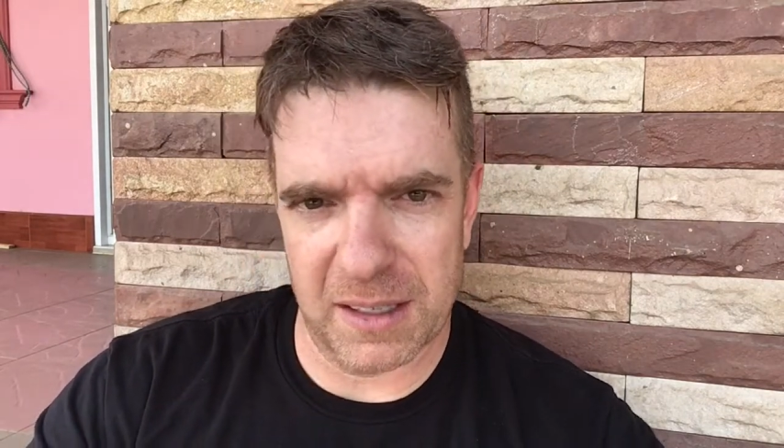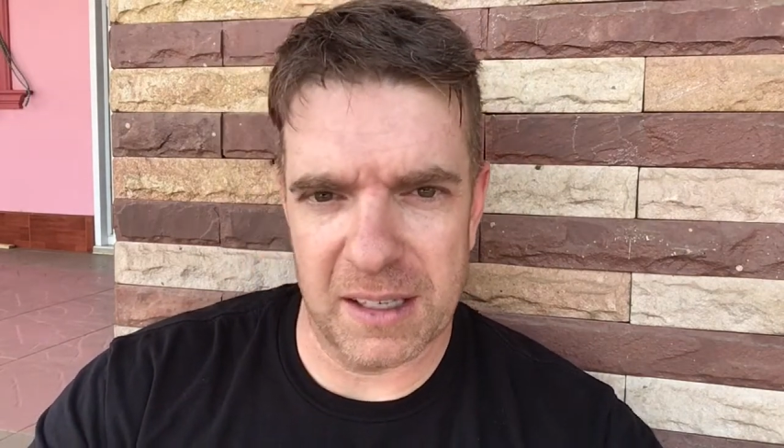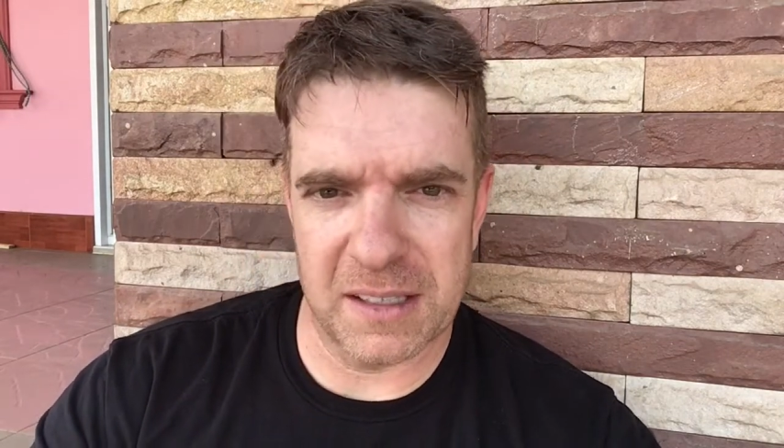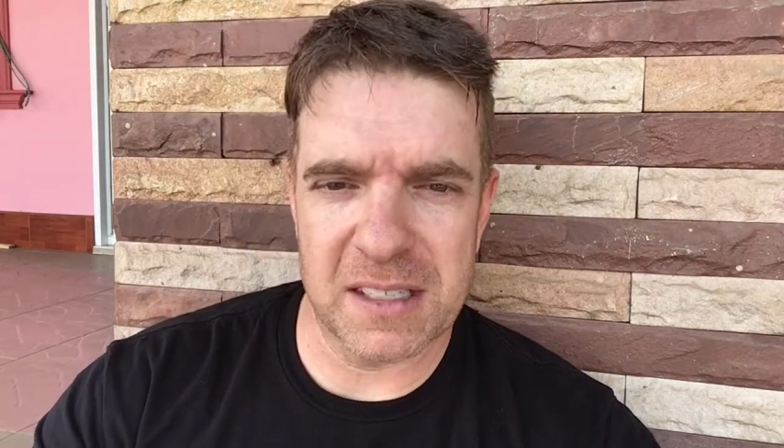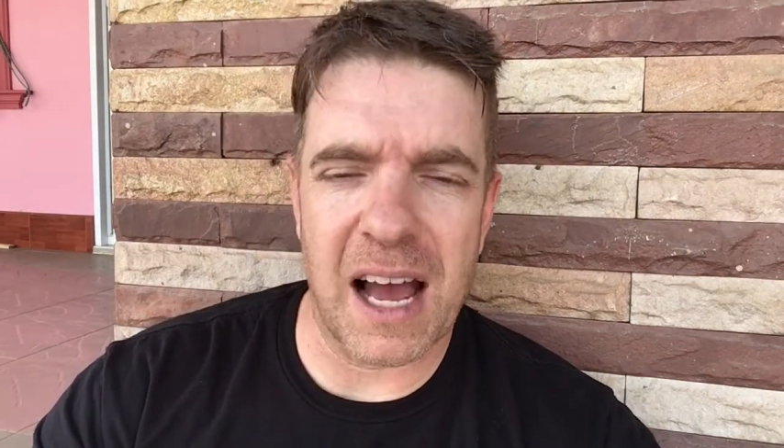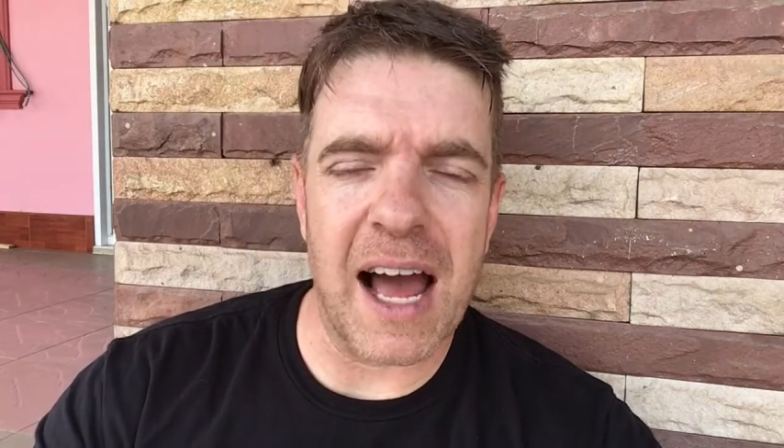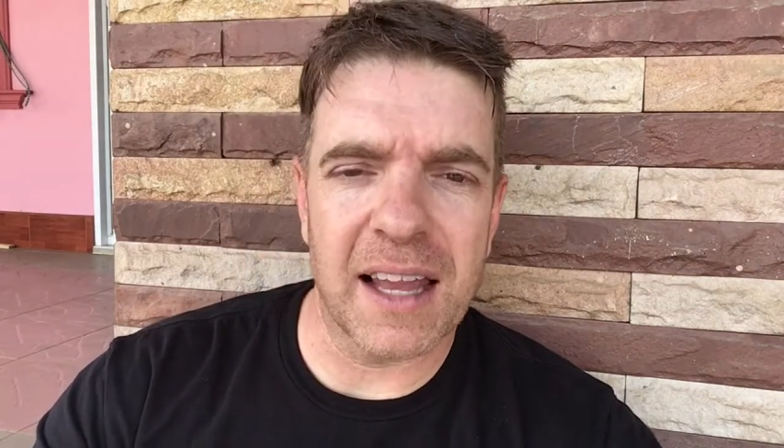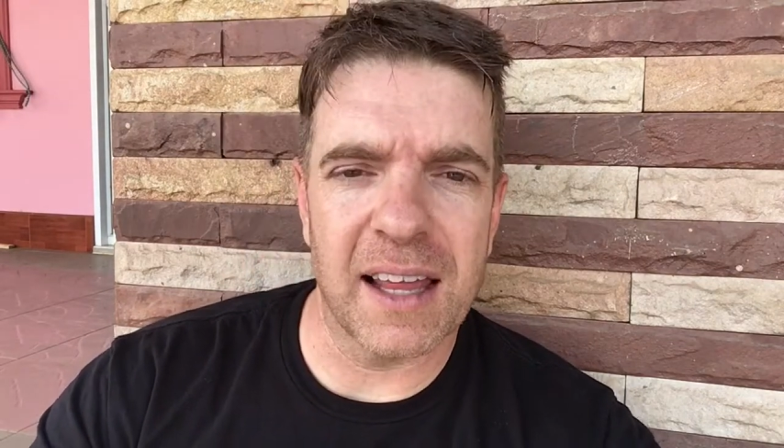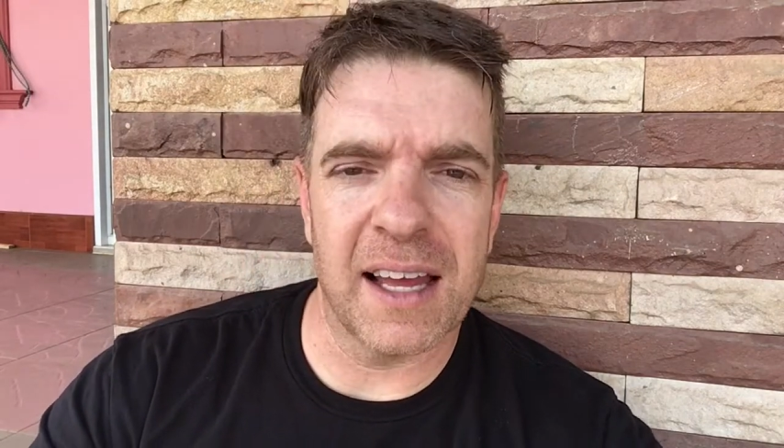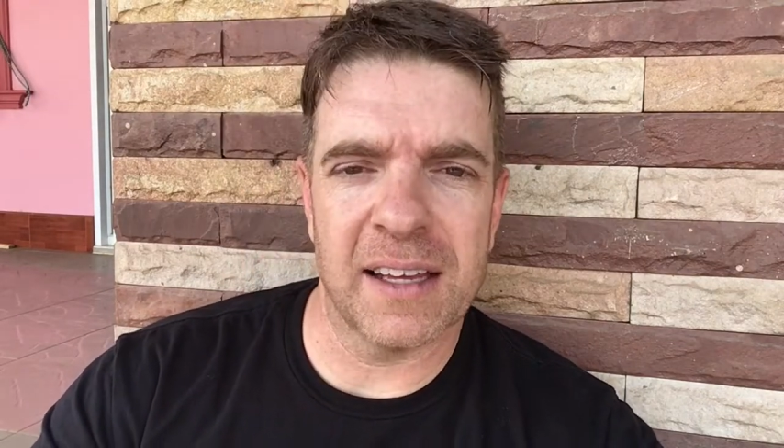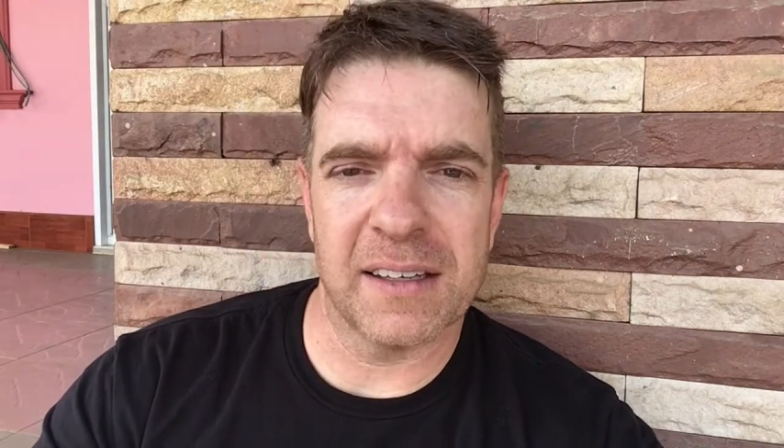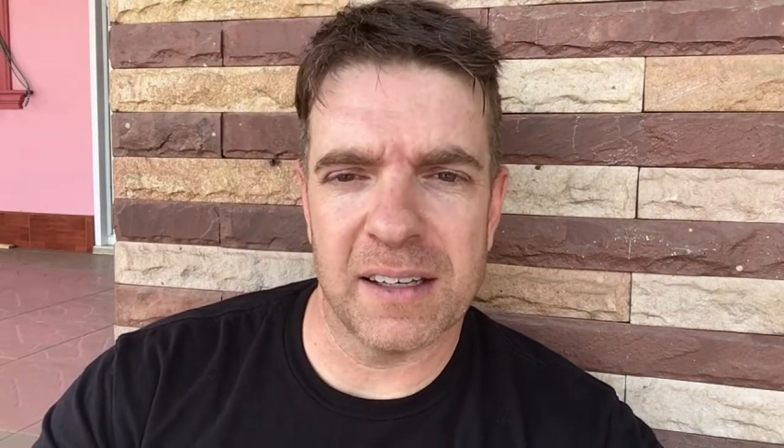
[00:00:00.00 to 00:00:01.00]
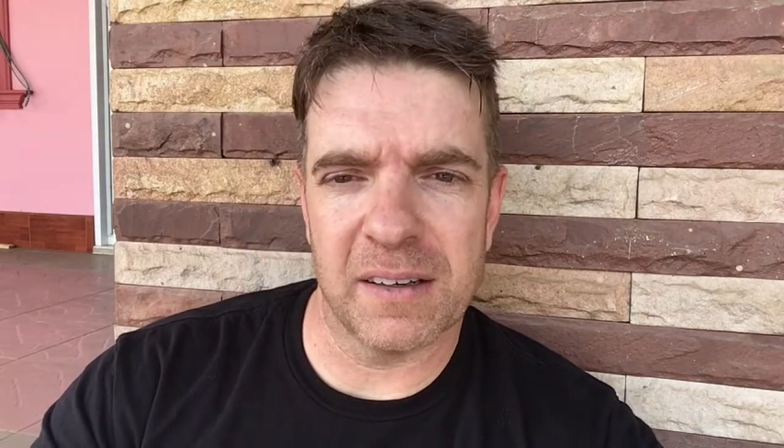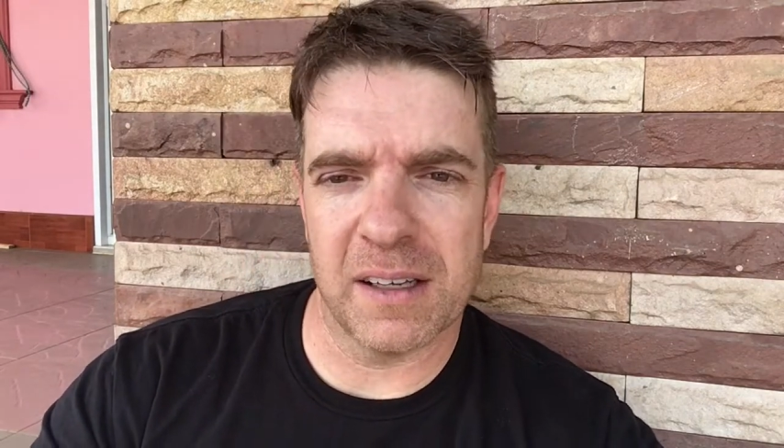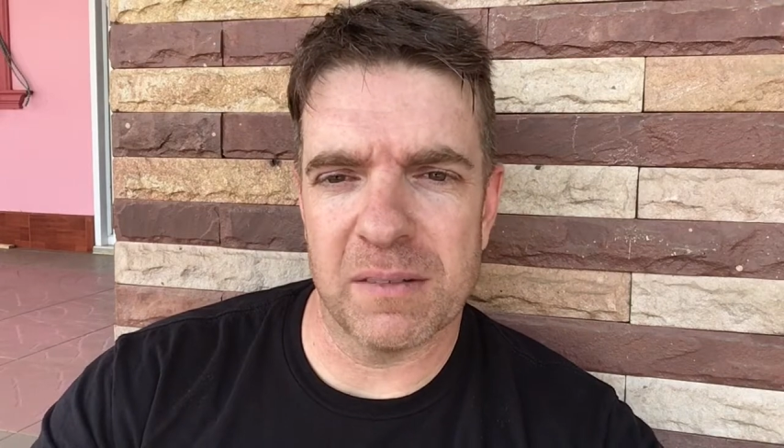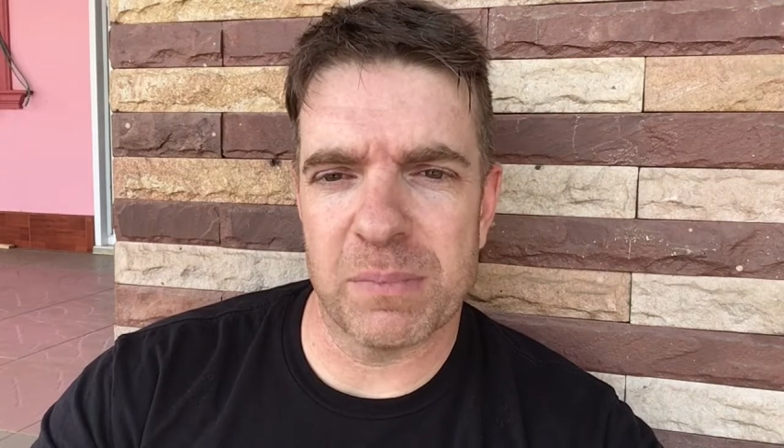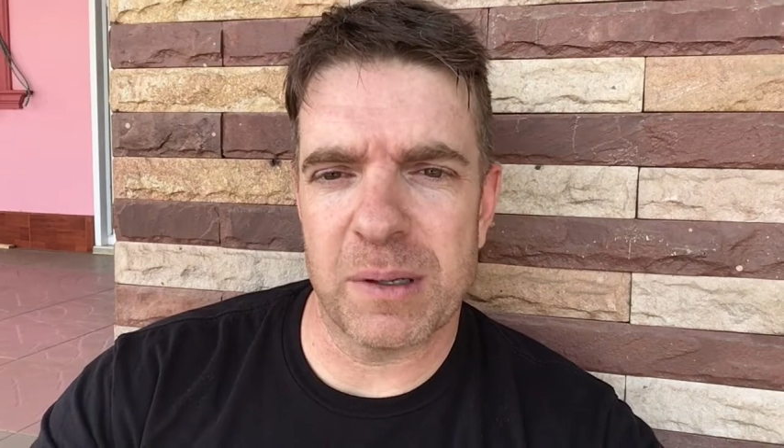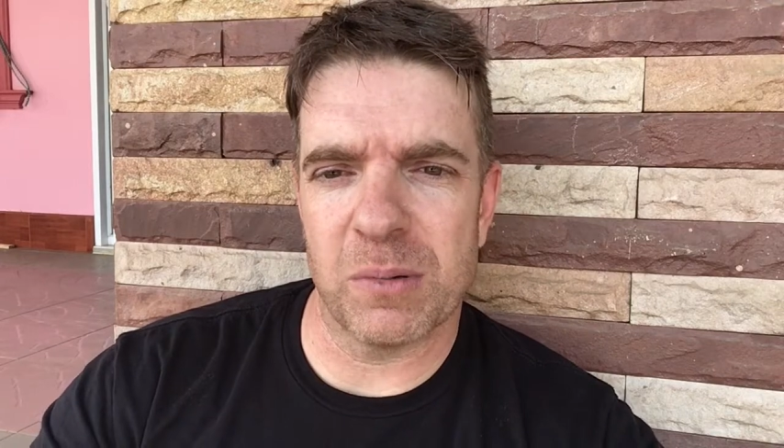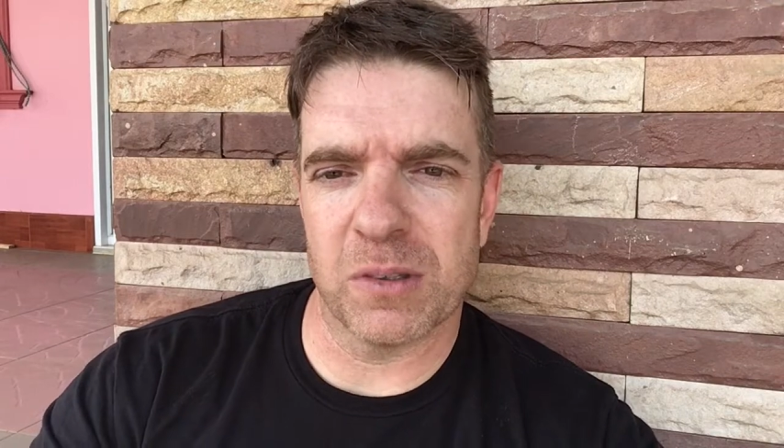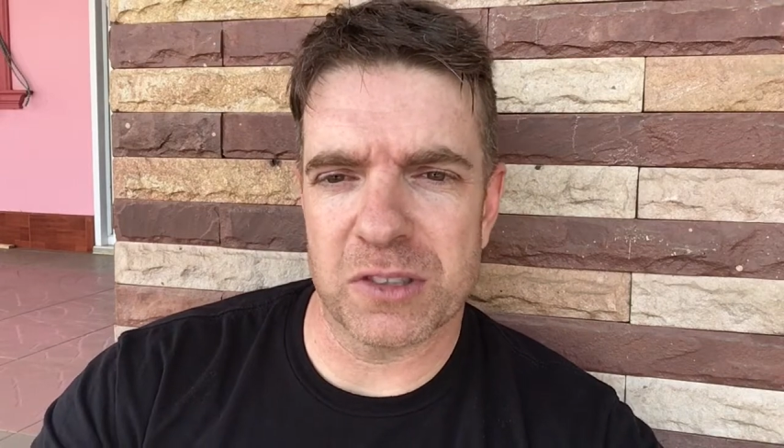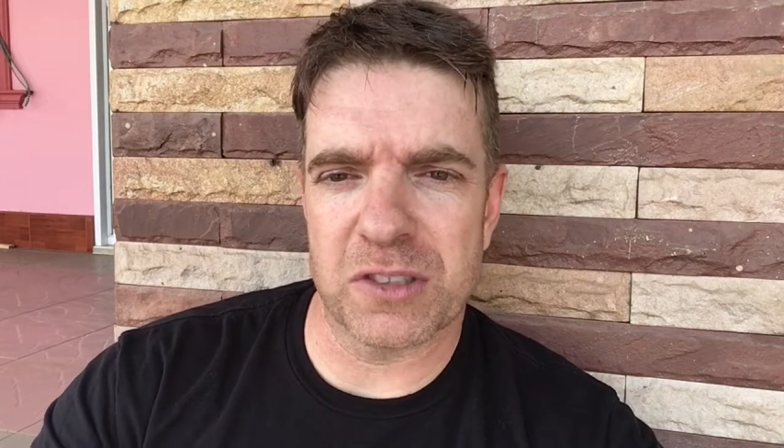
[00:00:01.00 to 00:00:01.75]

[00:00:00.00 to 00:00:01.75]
in Thailand, and people are